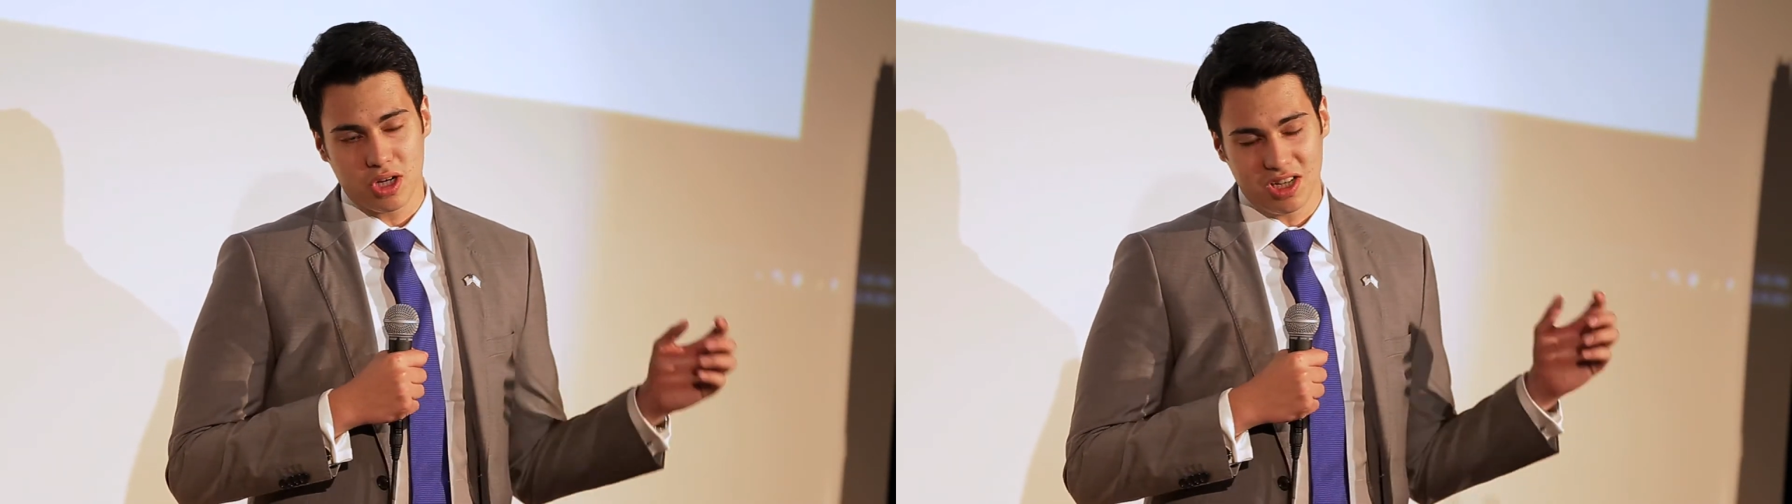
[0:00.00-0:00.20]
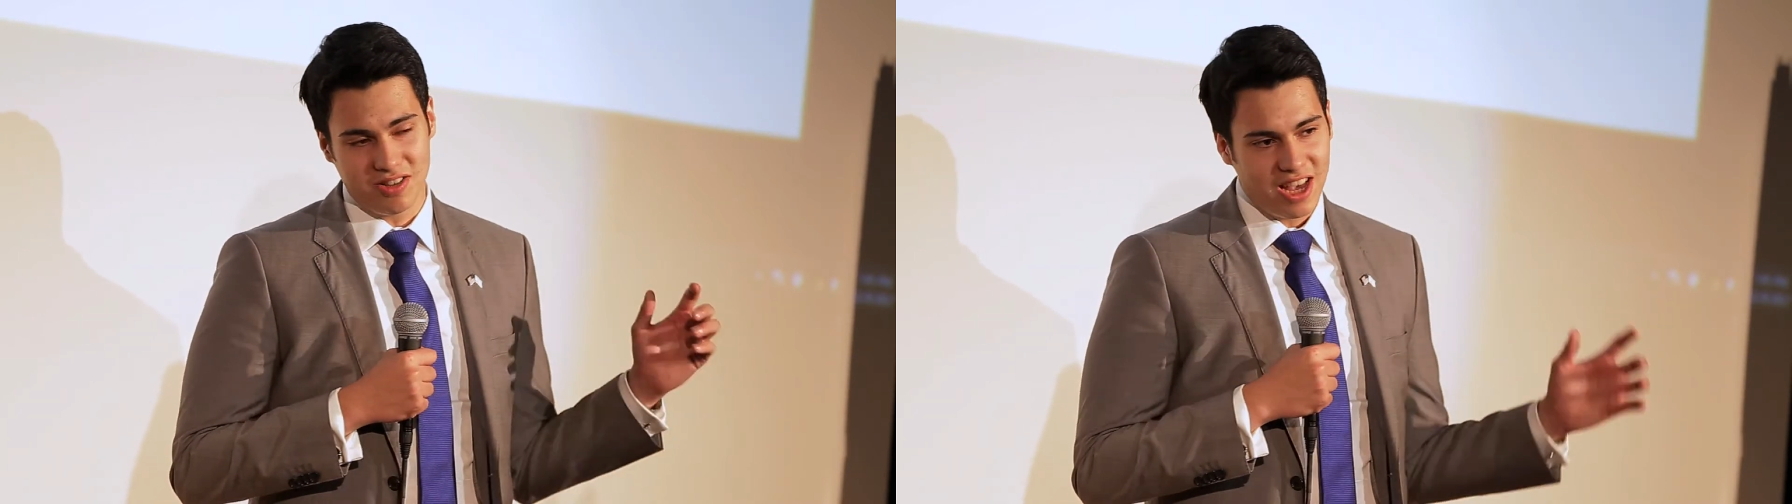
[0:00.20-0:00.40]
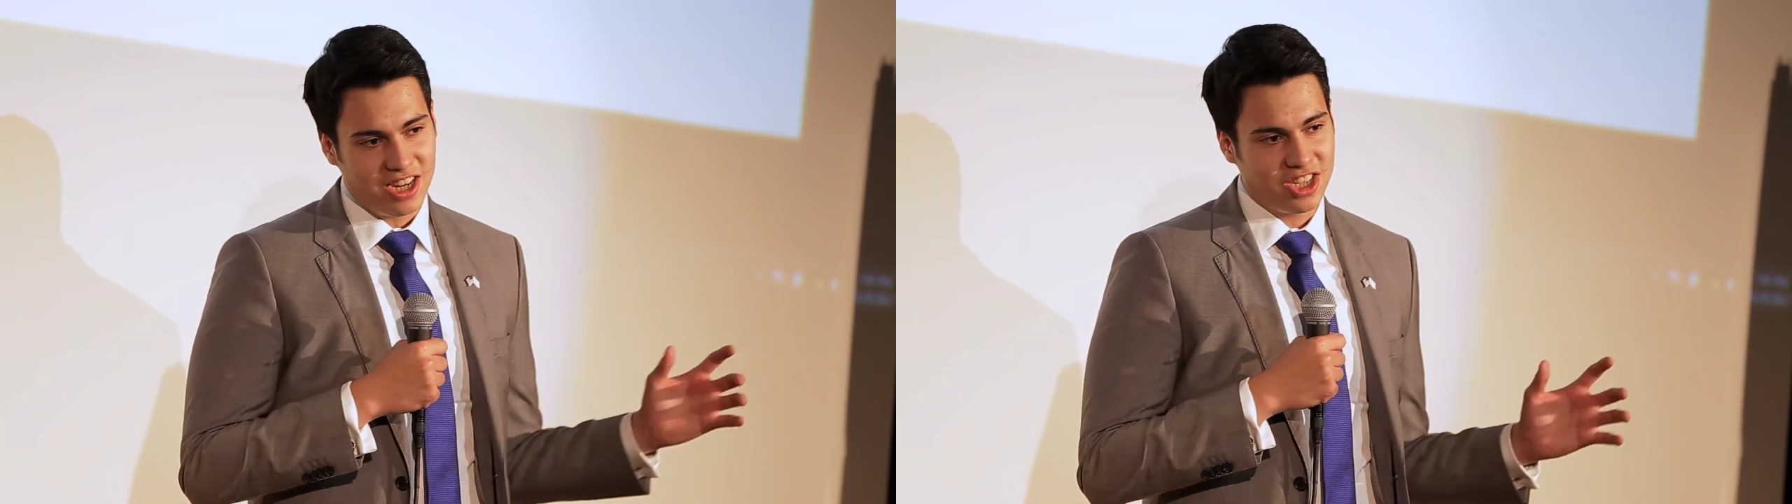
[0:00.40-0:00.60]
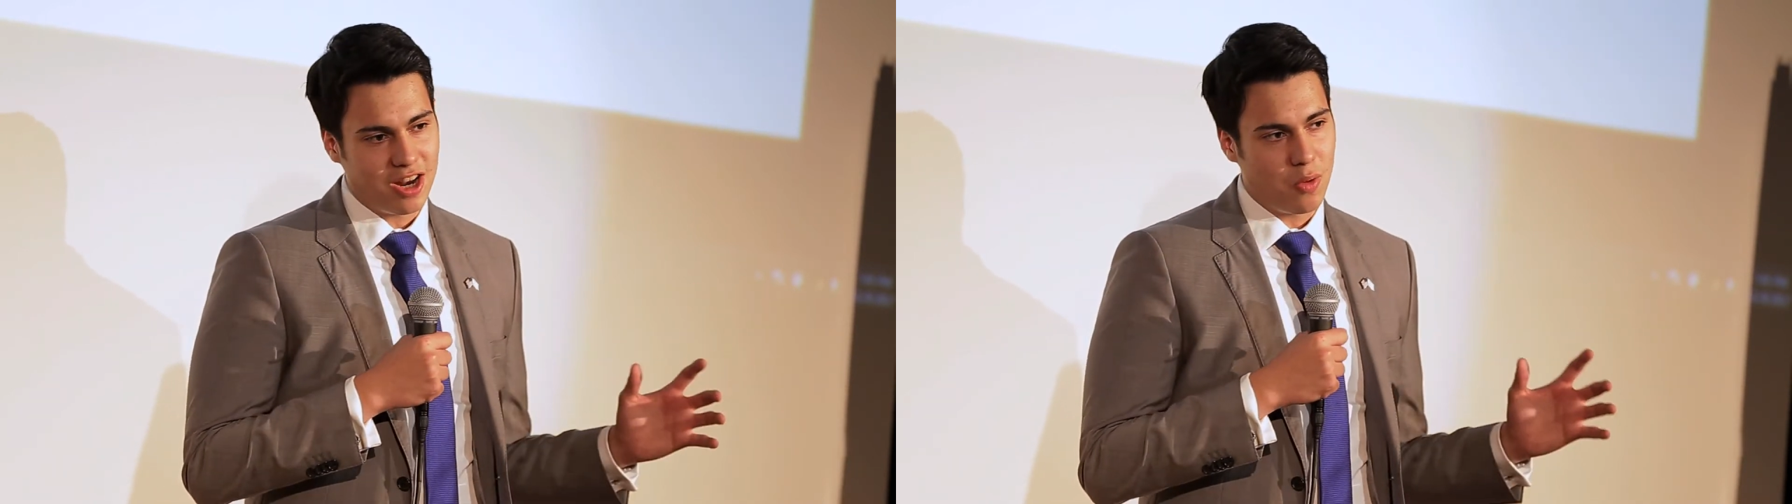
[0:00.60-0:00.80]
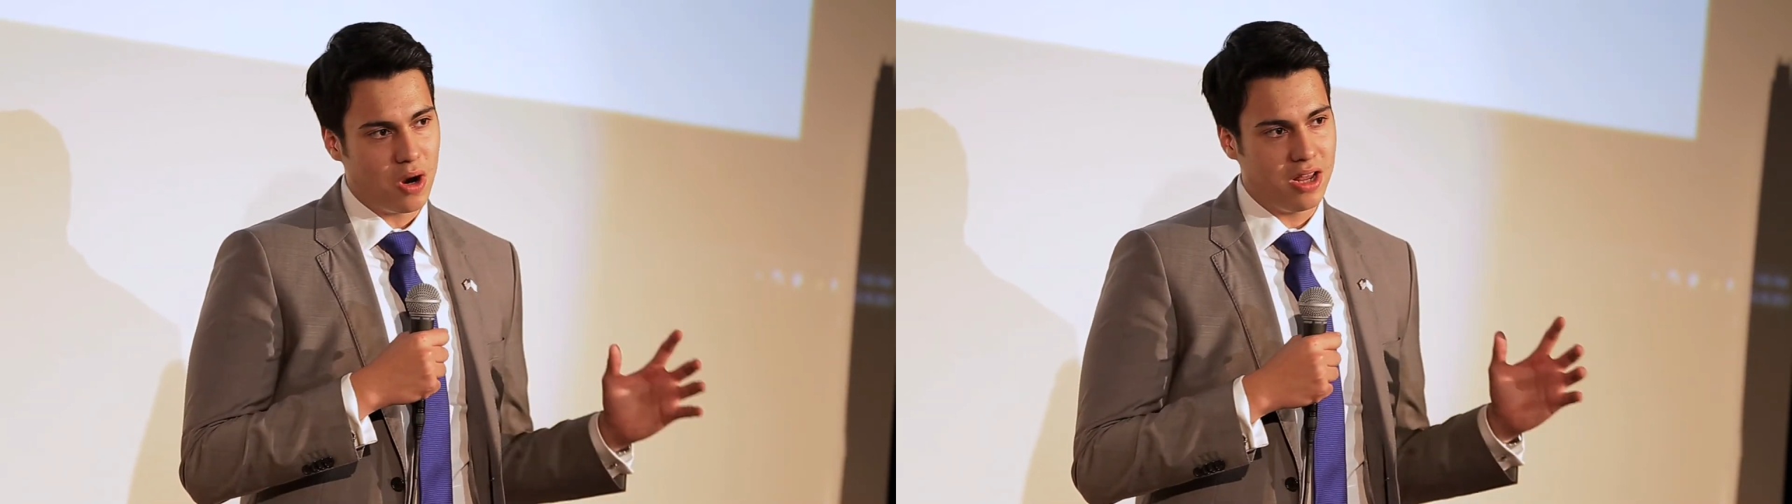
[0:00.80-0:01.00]

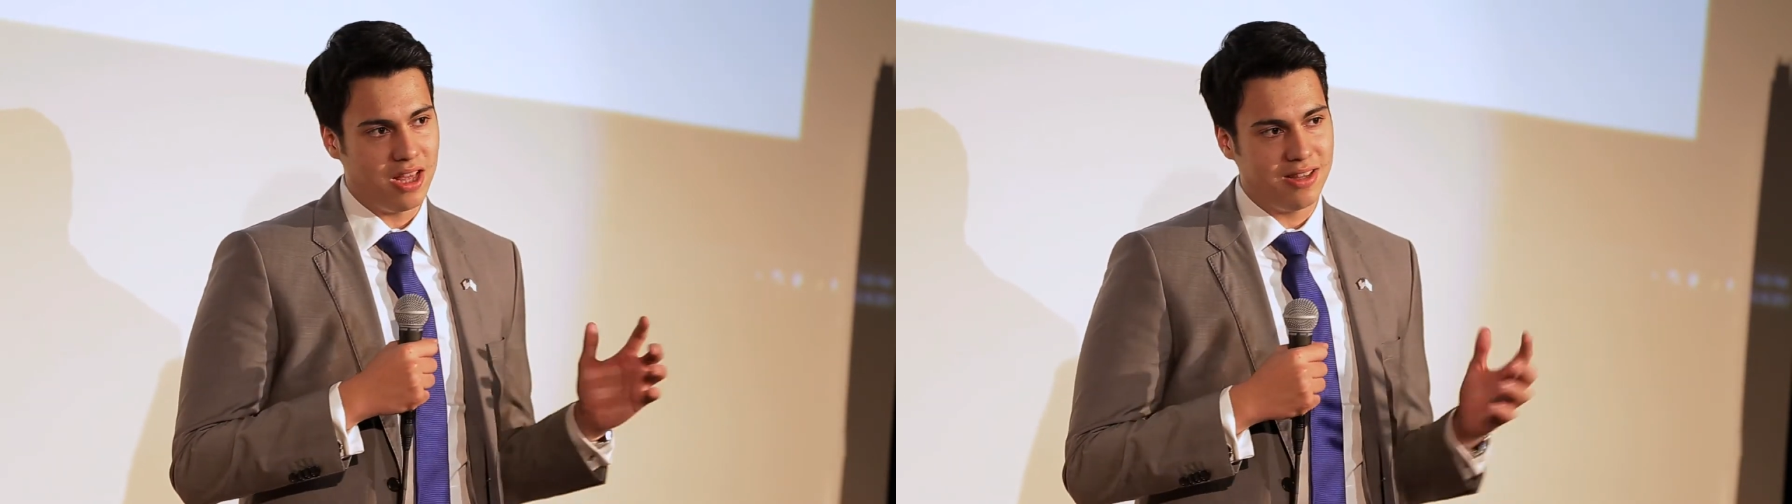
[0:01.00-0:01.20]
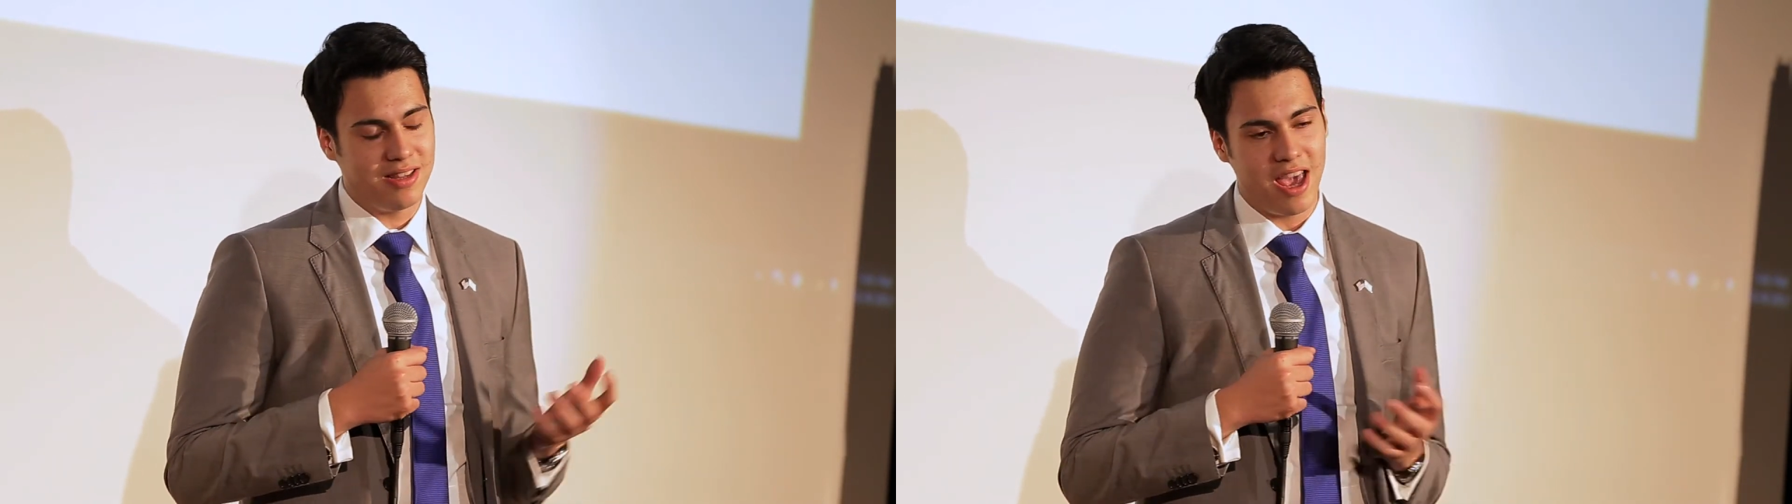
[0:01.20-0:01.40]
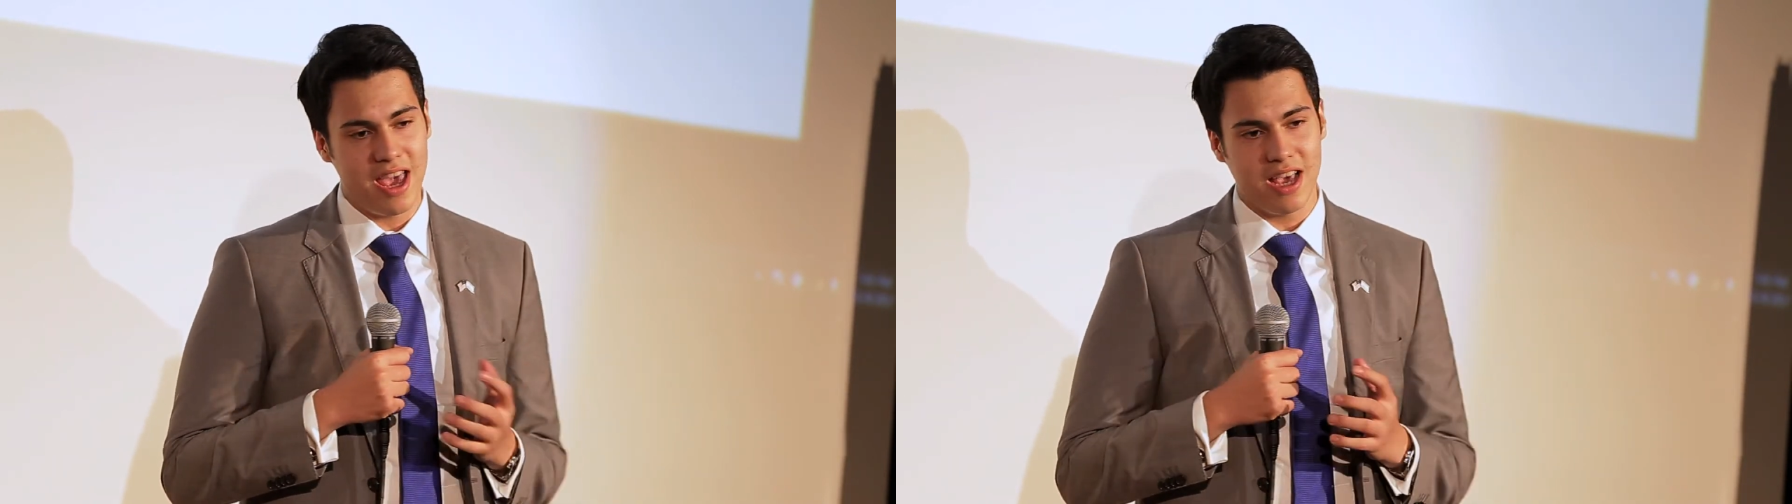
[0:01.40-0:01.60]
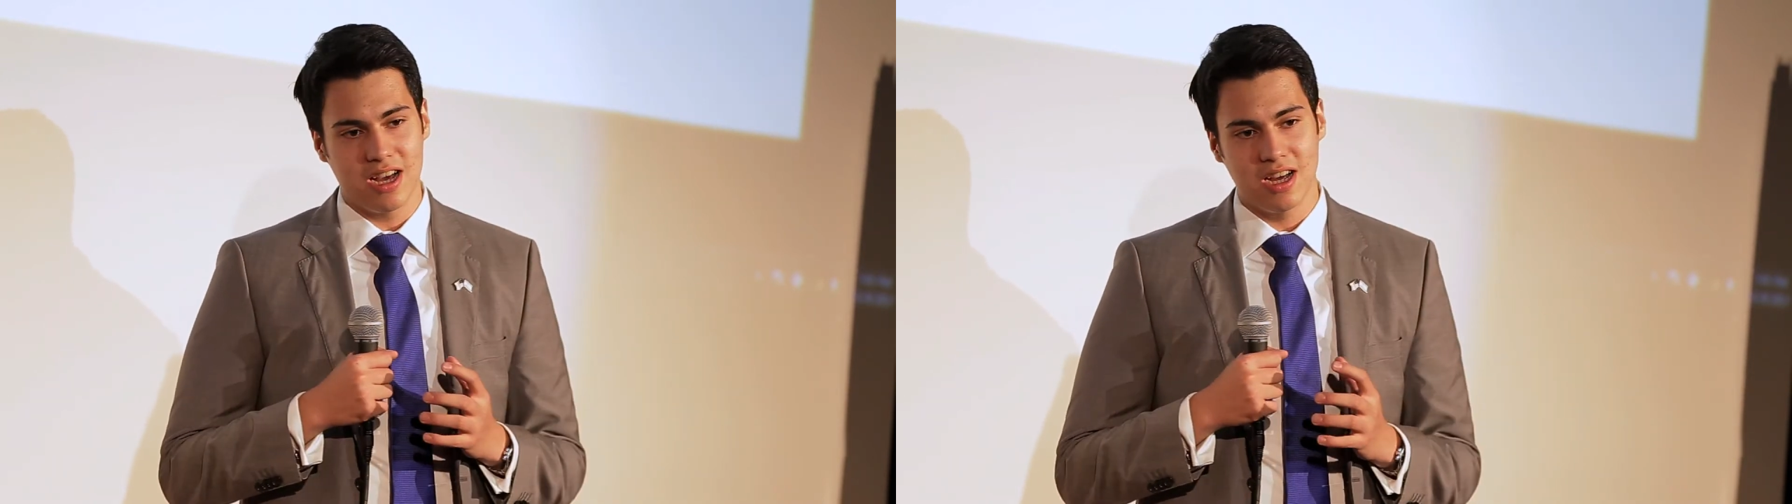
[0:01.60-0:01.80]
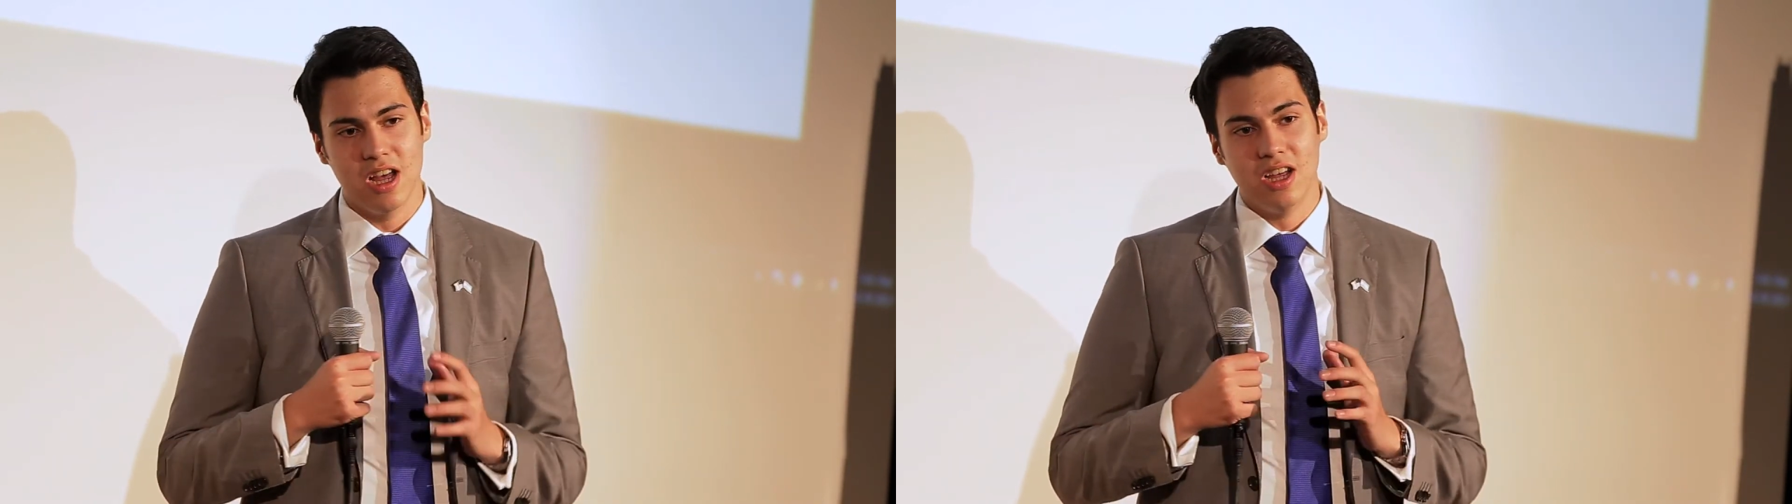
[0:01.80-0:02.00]
organization where they
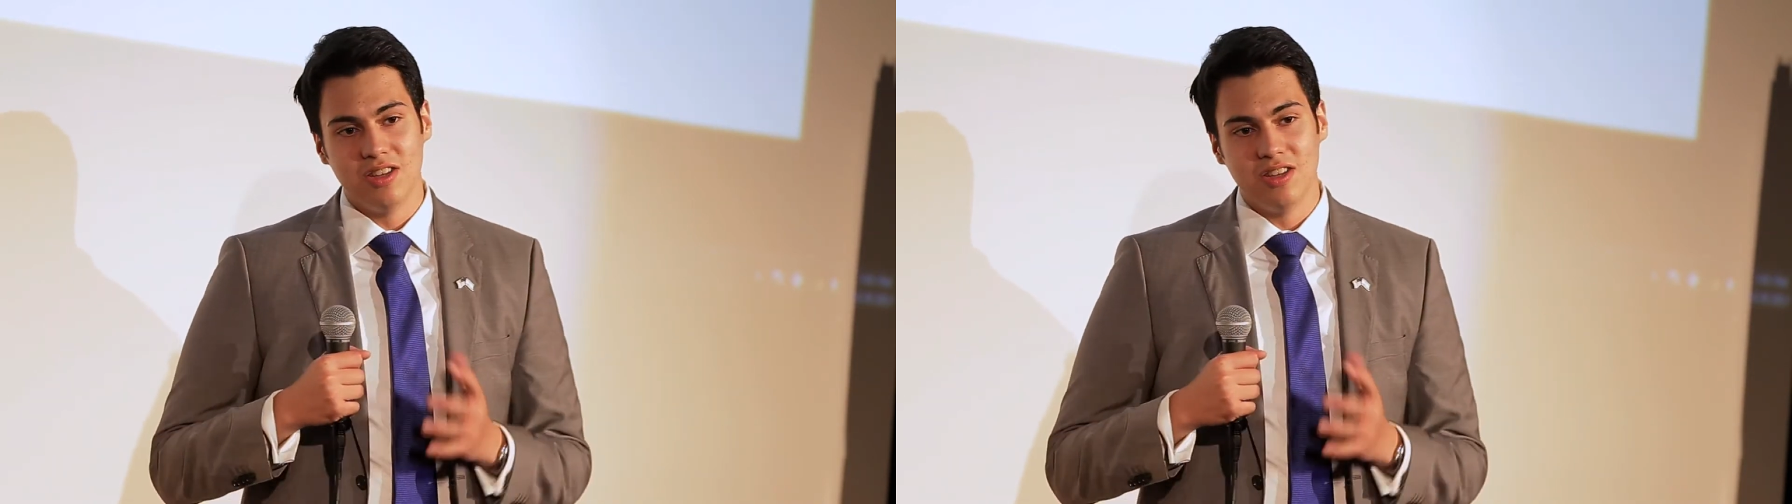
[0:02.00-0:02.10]
take